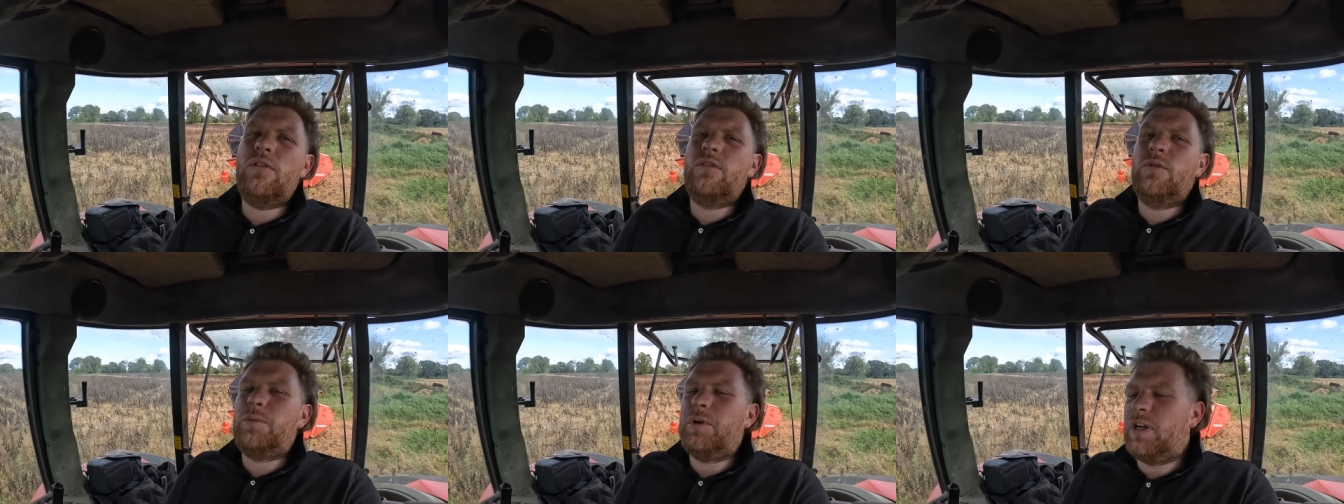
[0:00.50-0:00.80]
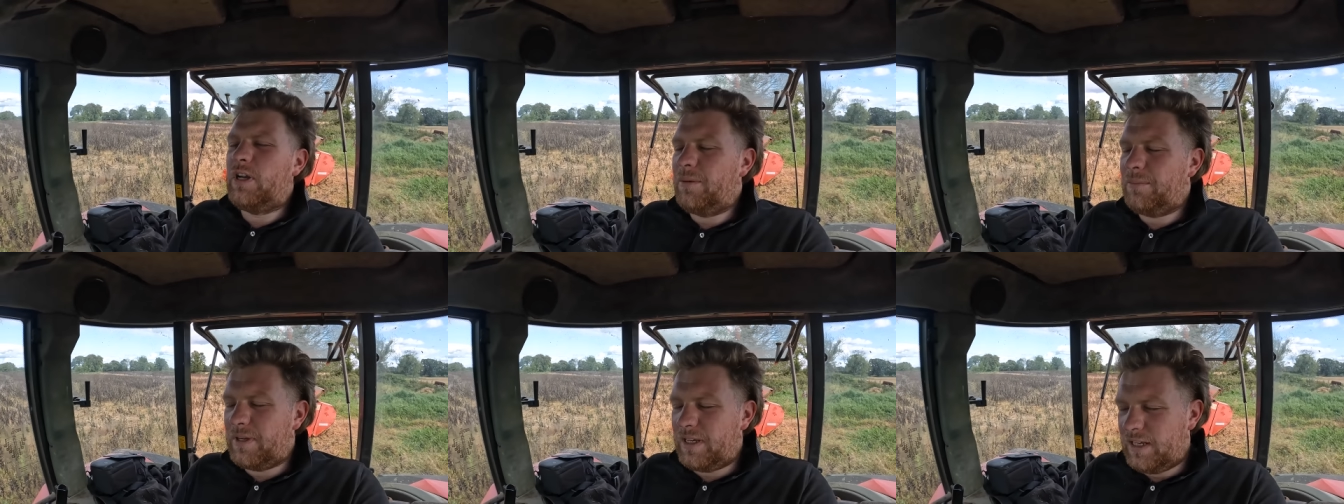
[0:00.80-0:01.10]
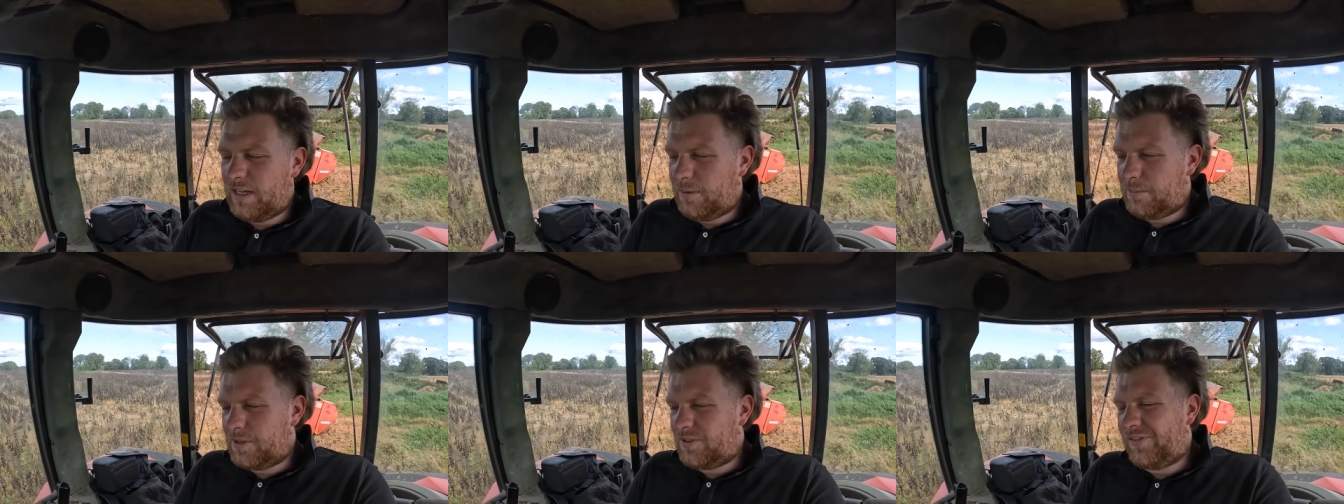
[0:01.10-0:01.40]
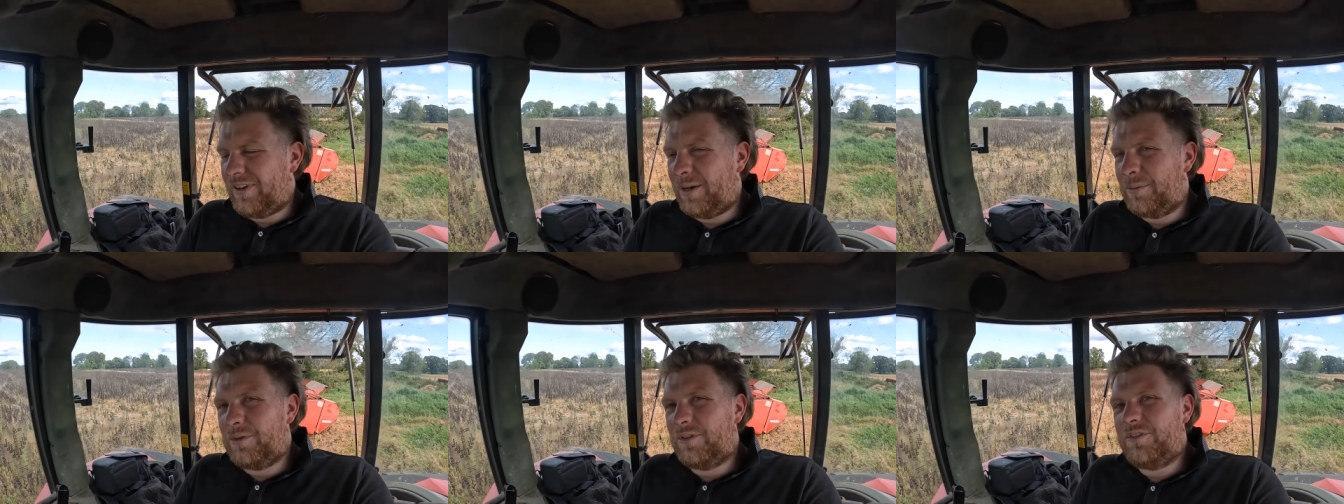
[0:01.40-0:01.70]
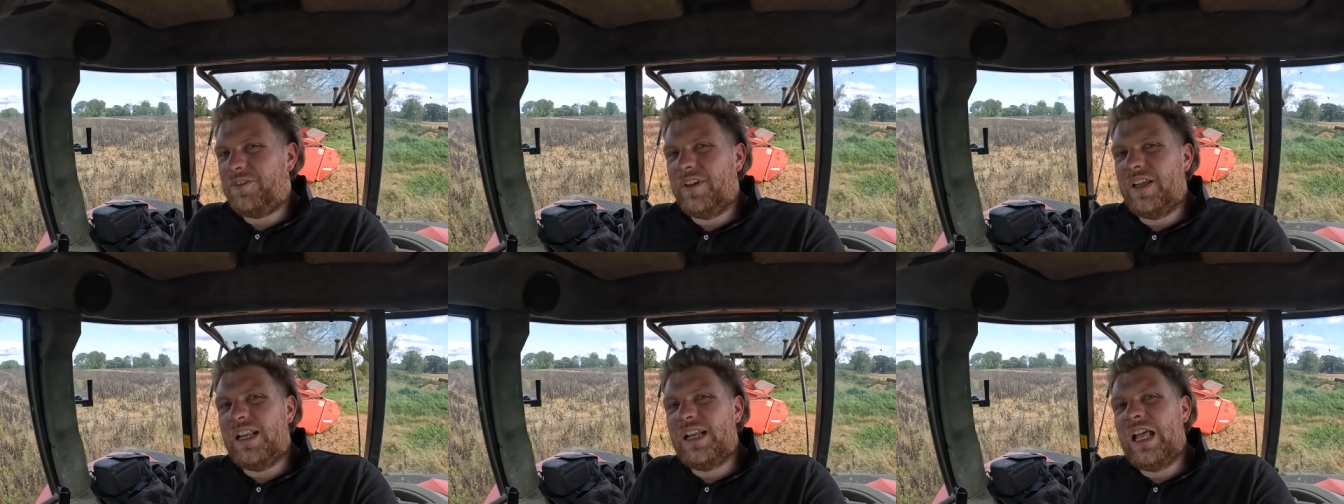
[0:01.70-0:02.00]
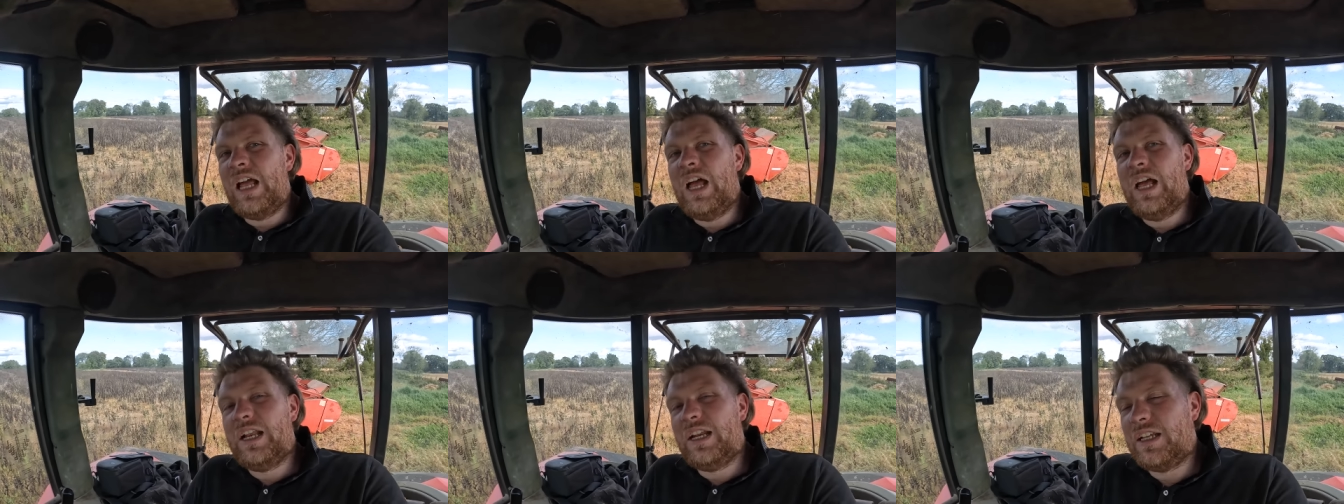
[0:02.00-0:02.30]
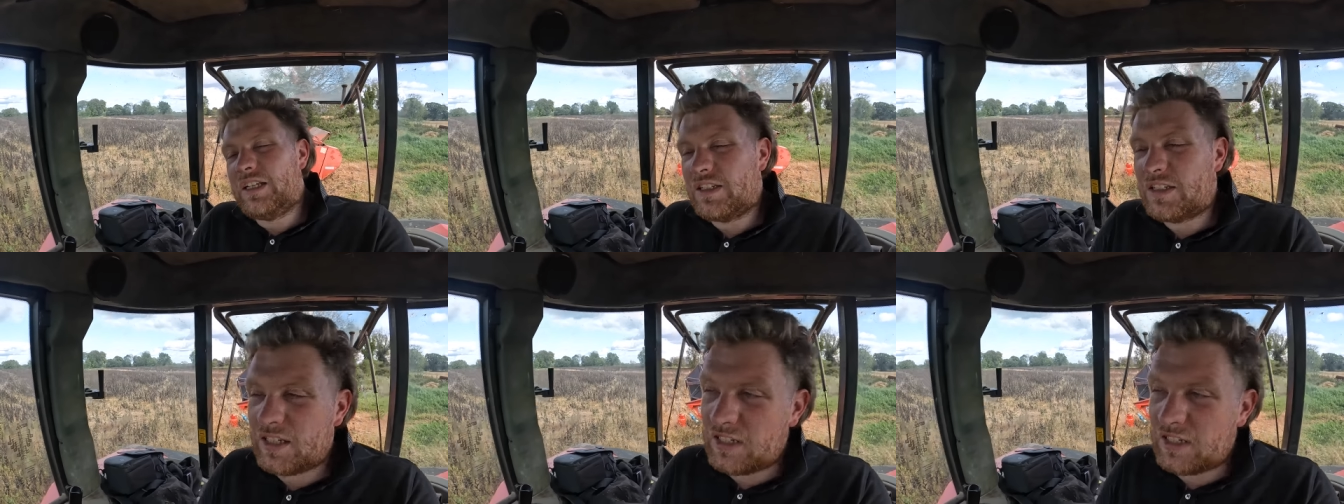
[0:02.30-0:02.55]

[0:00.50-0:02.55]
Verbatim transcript: everybody, my name is Farmer Phil and in